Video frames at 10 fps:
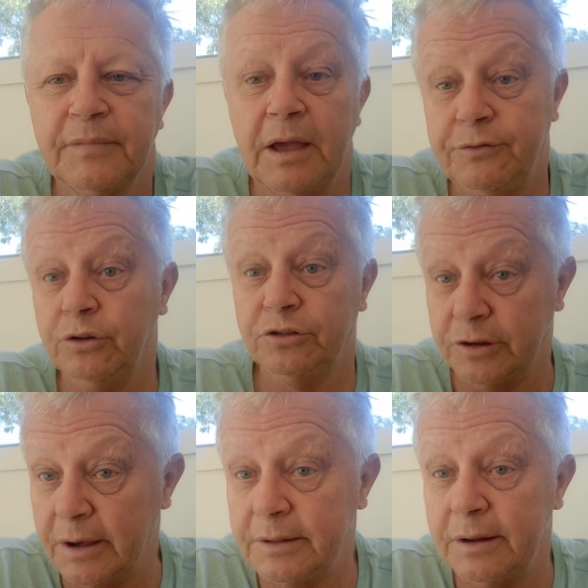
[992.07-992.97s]
If you
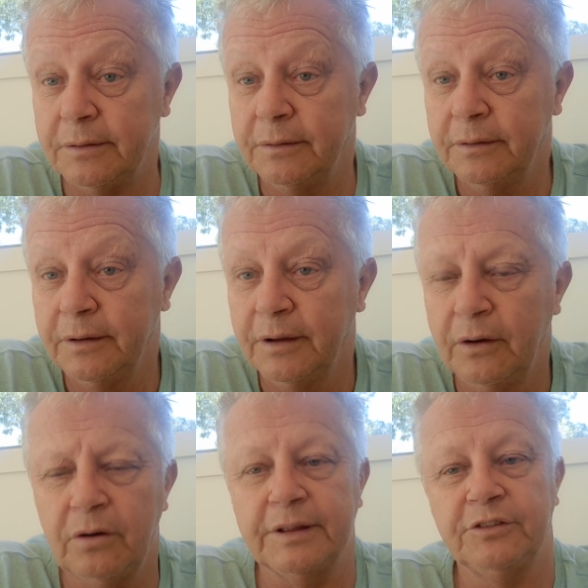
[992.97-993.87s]
say that,
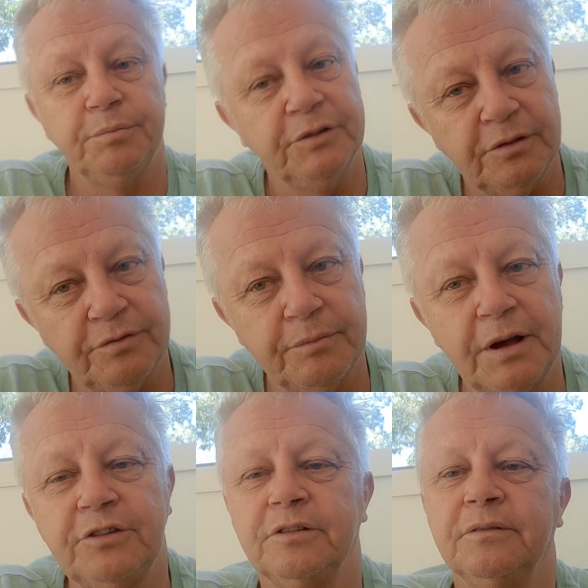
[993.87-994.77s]
well, that's
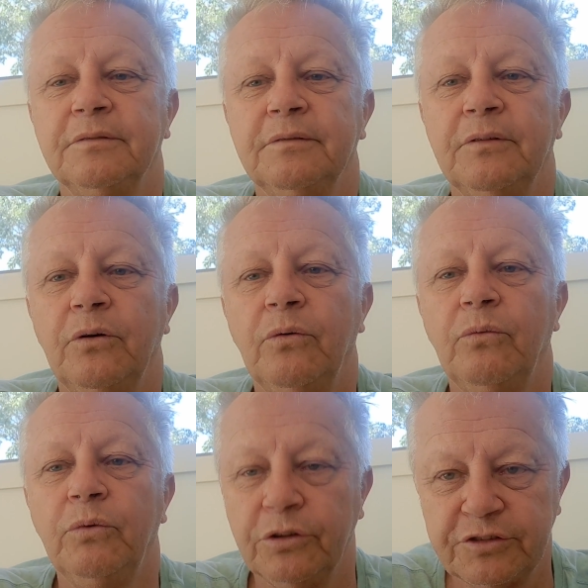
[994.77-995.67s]
misinformation.
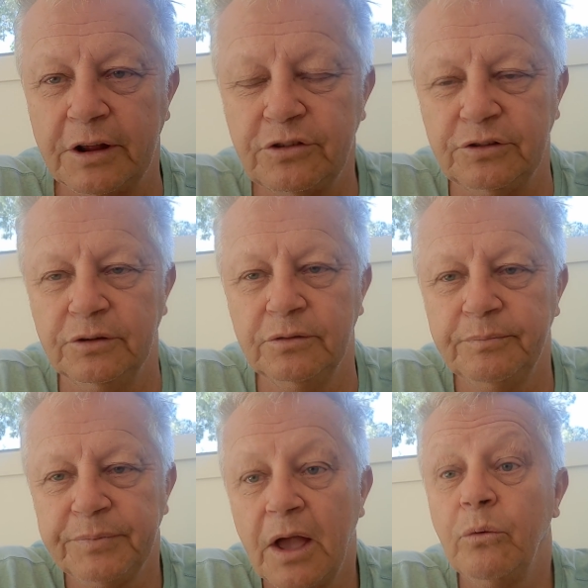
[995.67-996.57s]
We'll censor
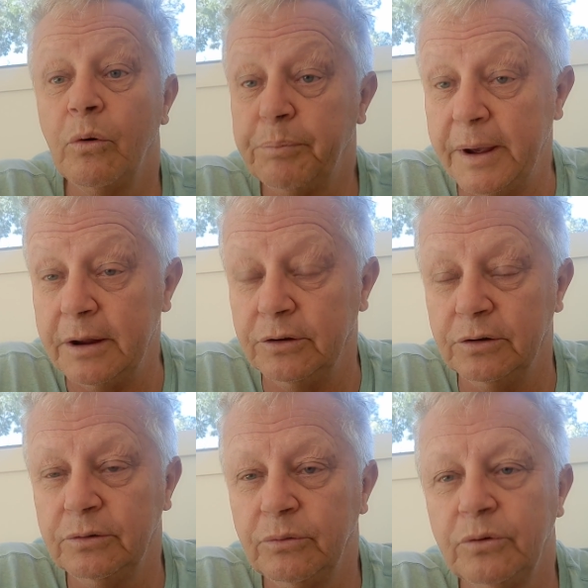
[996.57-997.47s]
you, we'll ban
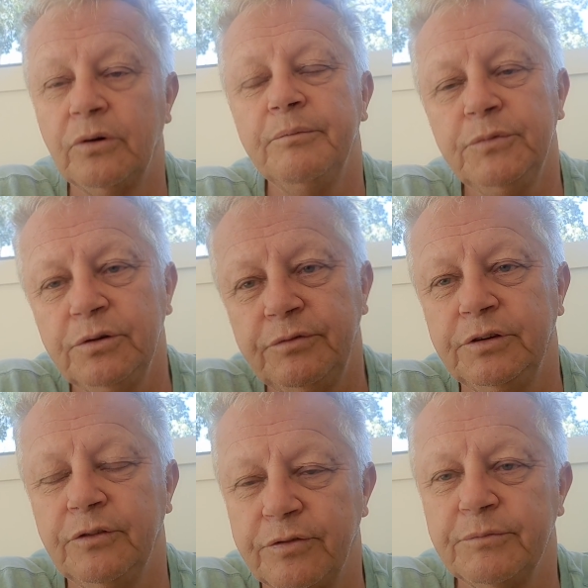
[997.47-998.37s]
you, we'll remove
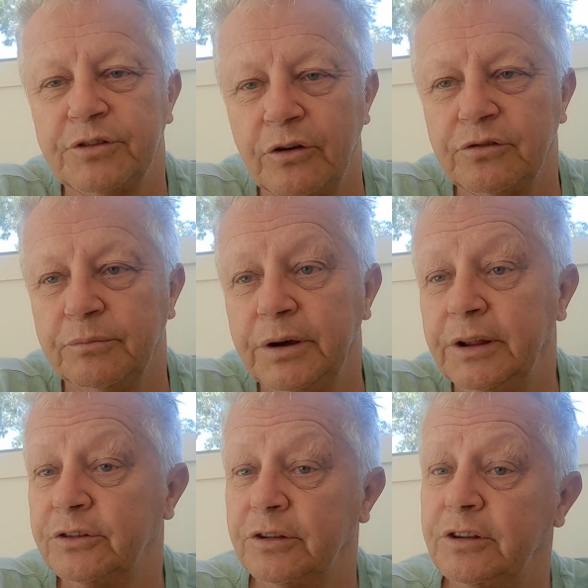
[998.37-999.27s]
you from social
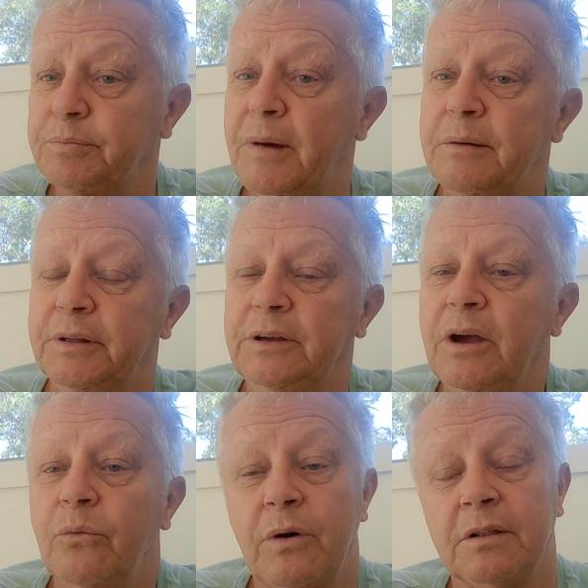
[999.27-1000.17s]
media. So this may
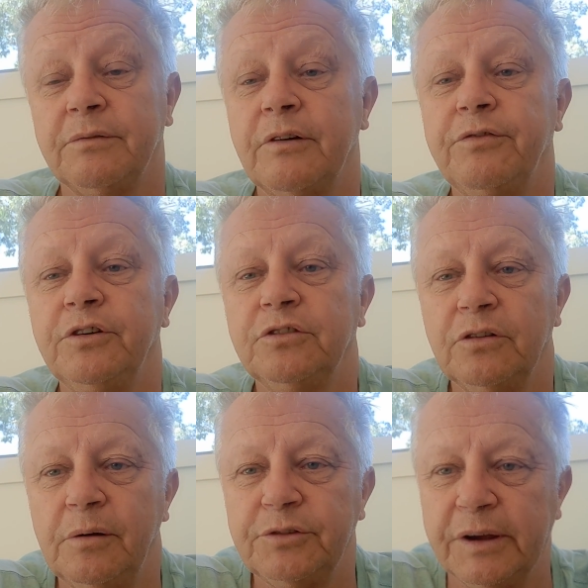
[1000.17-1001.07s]
be one of the very few
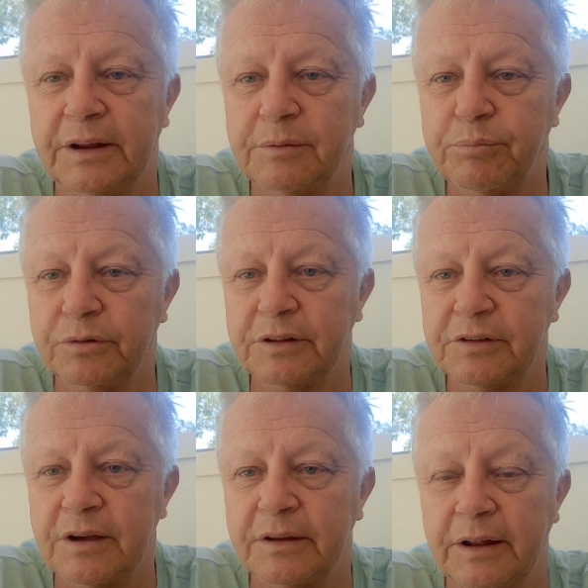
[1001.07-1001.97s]
times I get to put
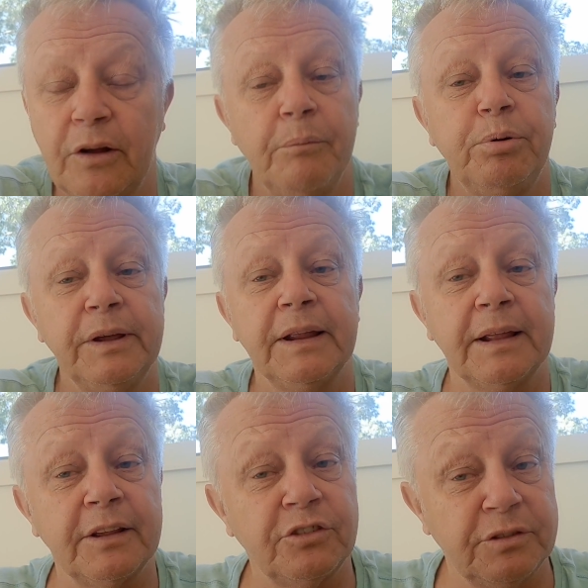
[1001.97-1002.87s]
this out there. Now, I'm putting it
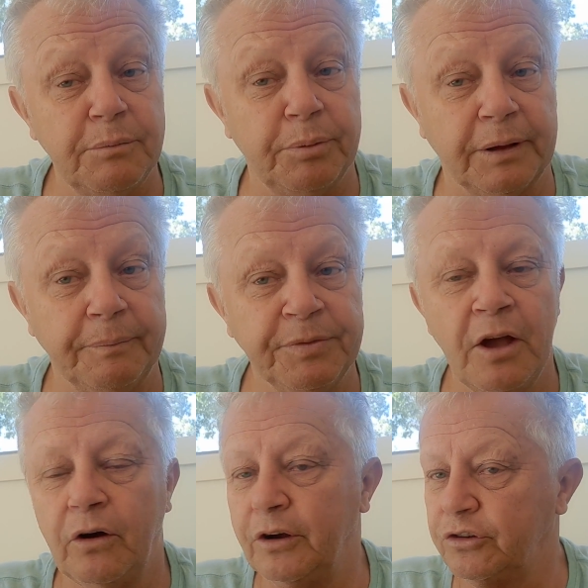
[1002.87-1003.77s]
out there simply.
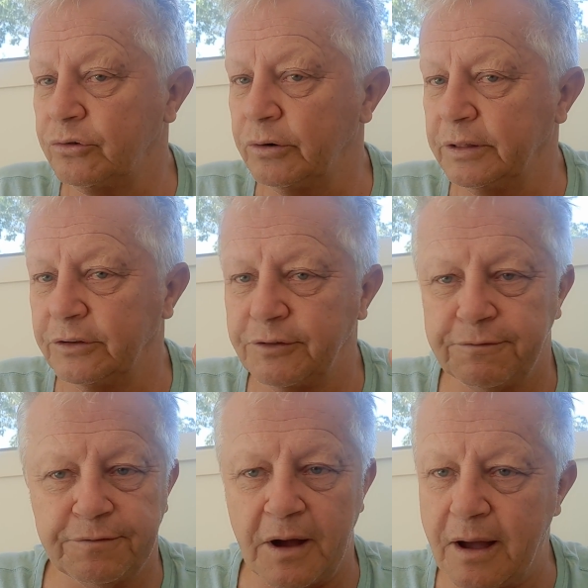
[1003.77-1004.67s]
I assure you there's
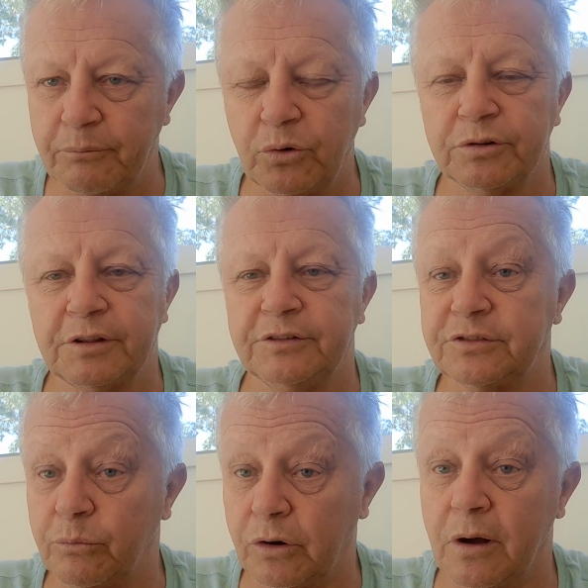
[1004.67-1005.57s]
far more to
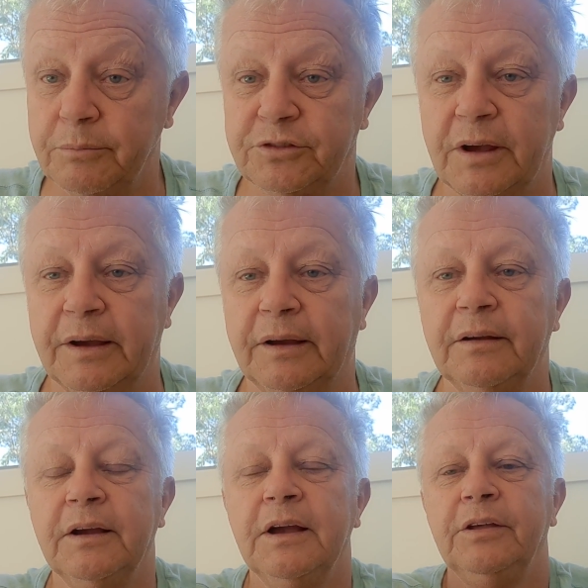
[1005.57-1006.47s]
this than what I'm saying.
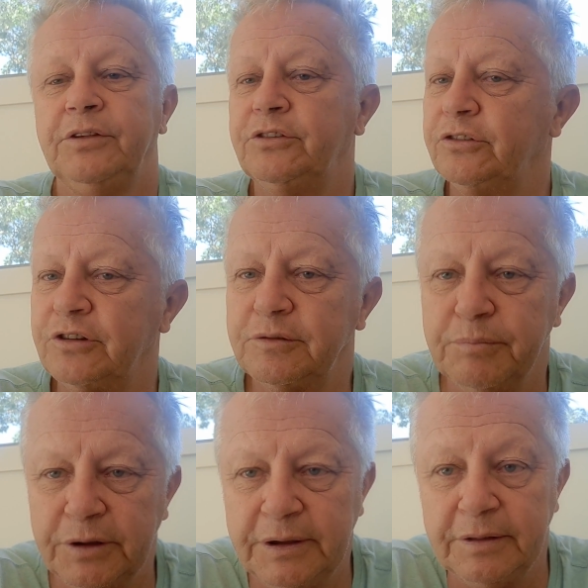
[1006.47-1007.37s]
This is just
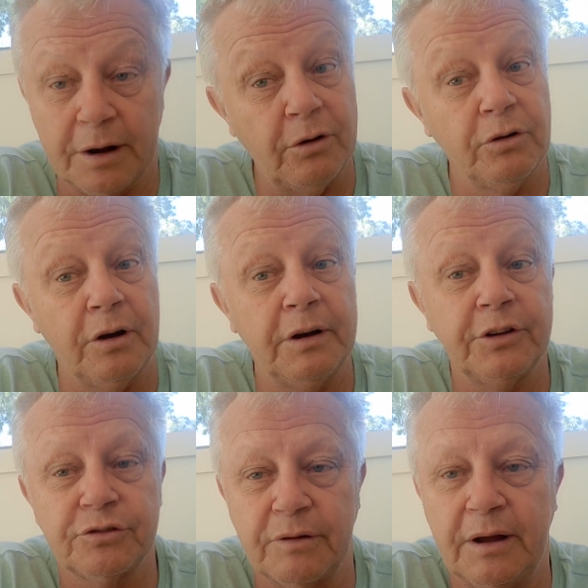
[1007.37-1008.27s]
me, that old guy
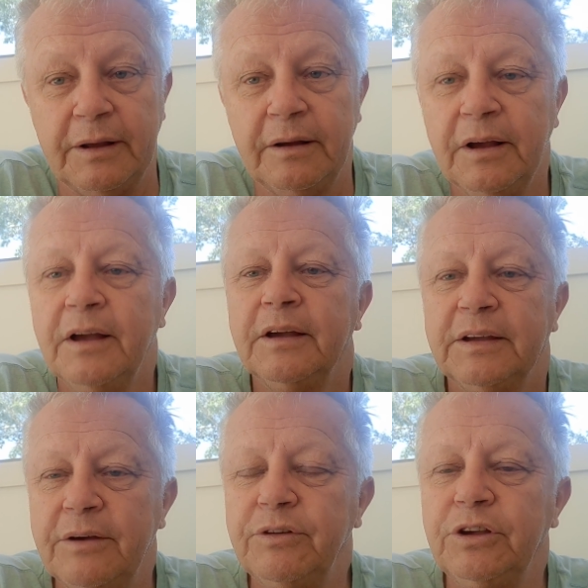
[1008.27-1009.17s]
Australia,
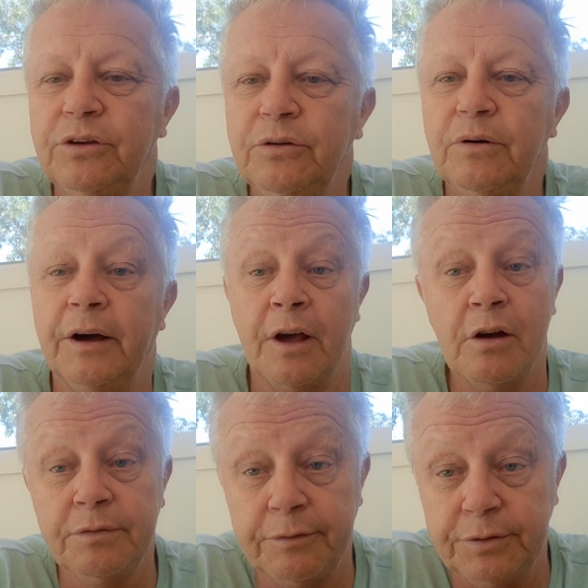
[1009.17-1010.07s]
giving you an
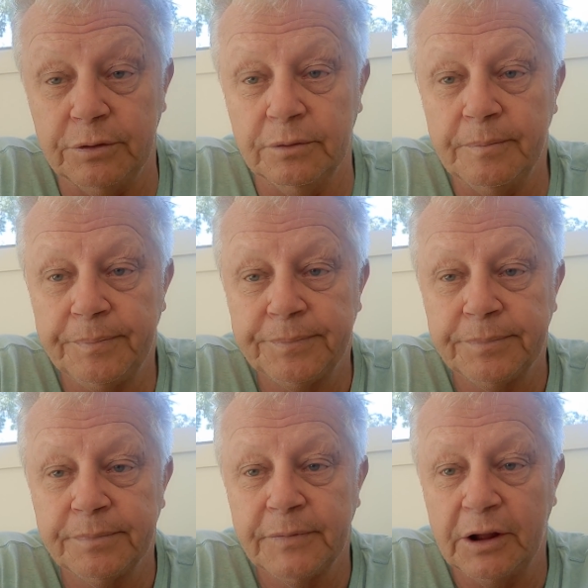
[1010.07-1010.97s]
overview.
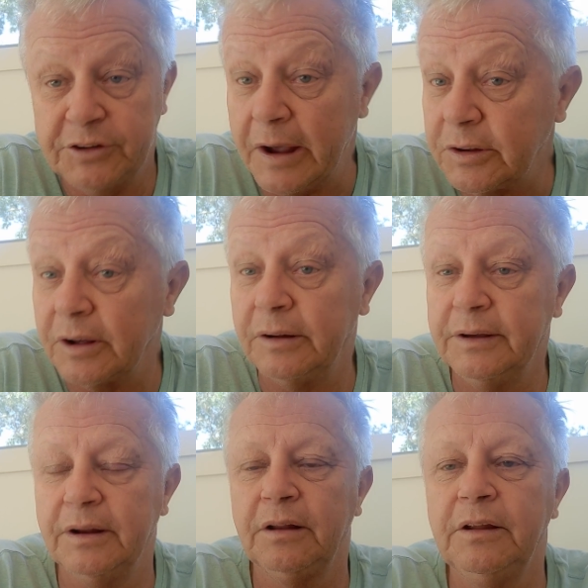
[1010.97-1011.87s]

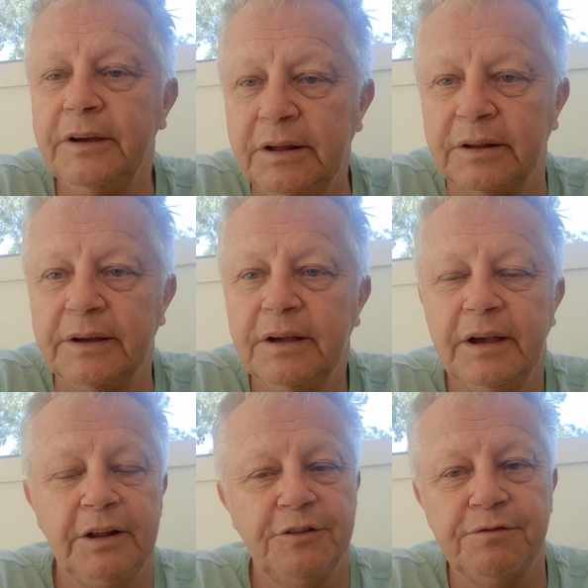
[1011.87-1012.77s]
Technically and legally,
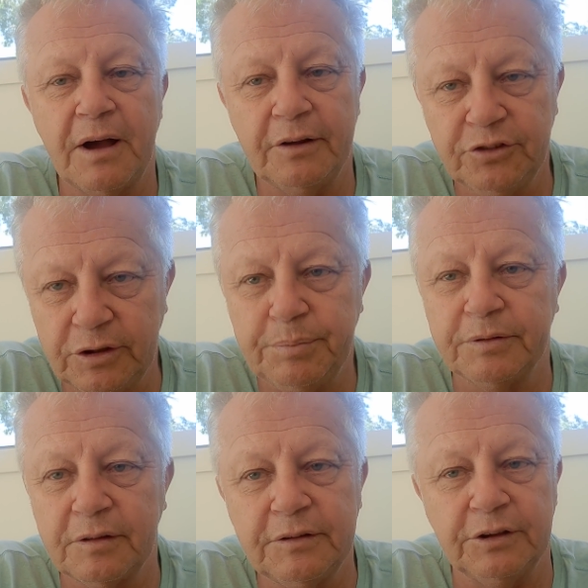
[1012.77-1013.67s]
it's far deeper
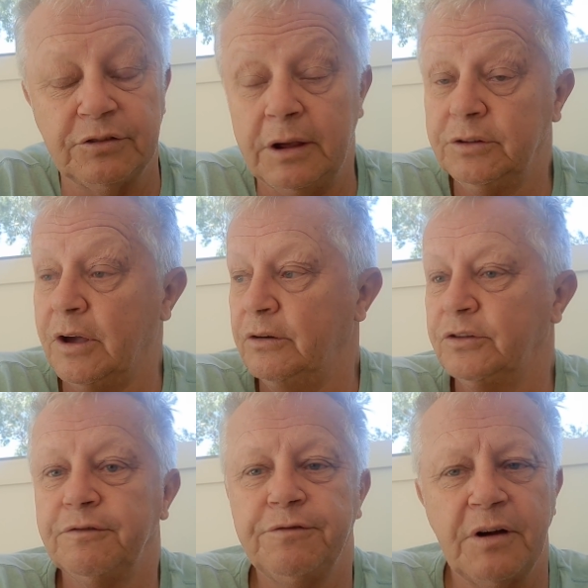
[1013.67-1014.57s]
than this. It
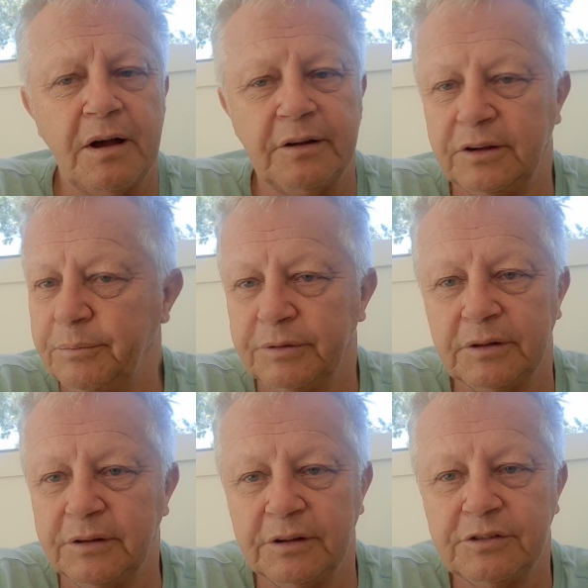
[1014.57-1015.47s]
goes far deeper
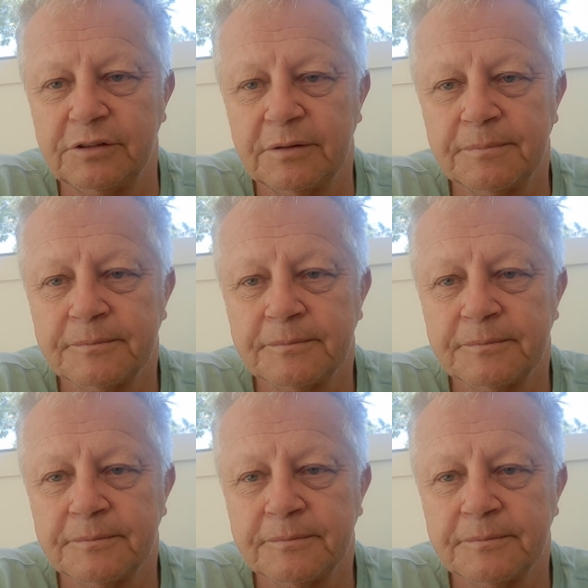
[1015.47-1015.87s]
than this.